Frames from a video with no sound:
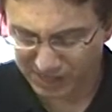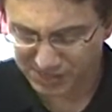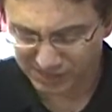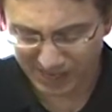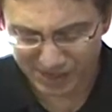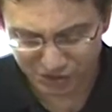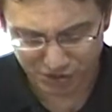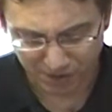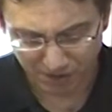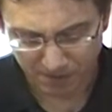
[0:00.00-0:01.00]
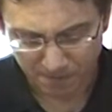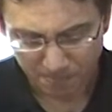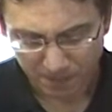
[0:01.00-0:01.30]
less last year